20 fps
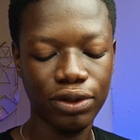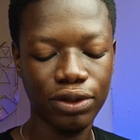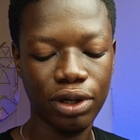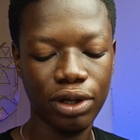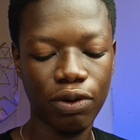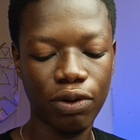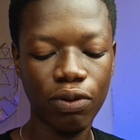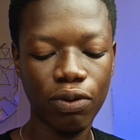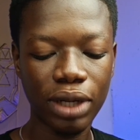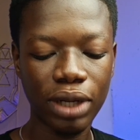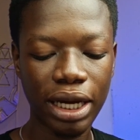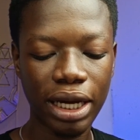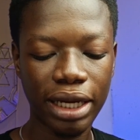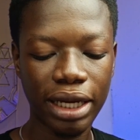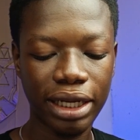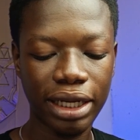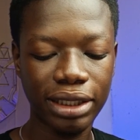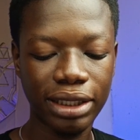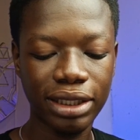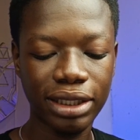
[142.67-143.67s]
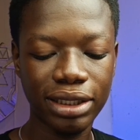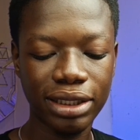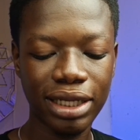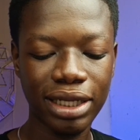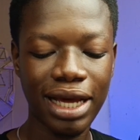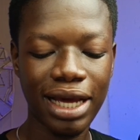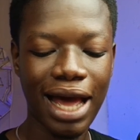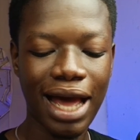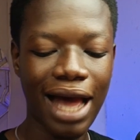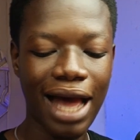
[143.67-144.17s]
You can go on ahead and just
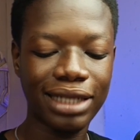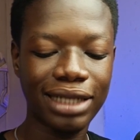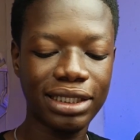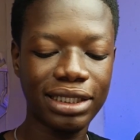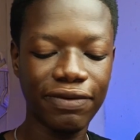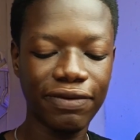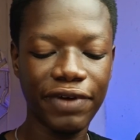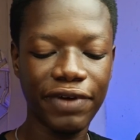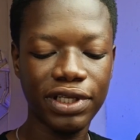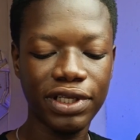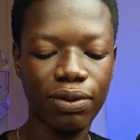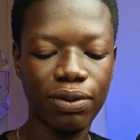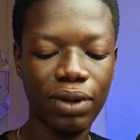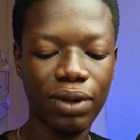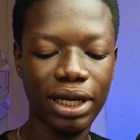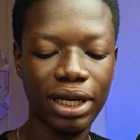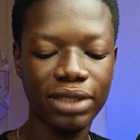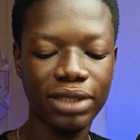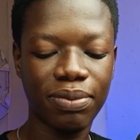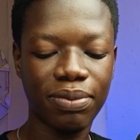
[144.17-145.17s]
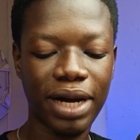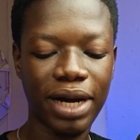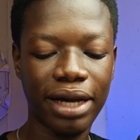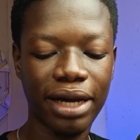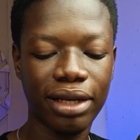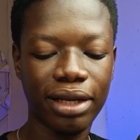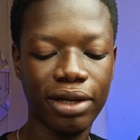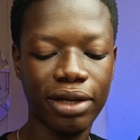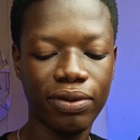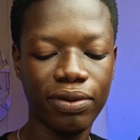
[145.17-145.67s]
activate your wallet by
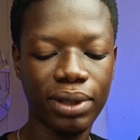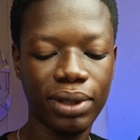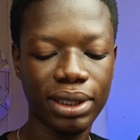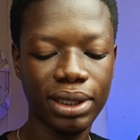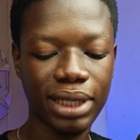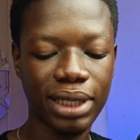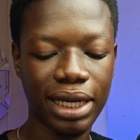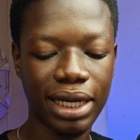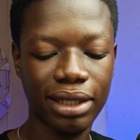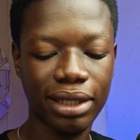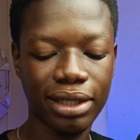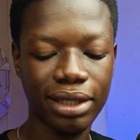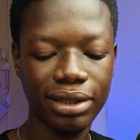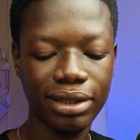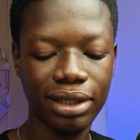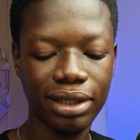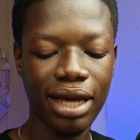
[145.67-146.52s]
clicking on it like this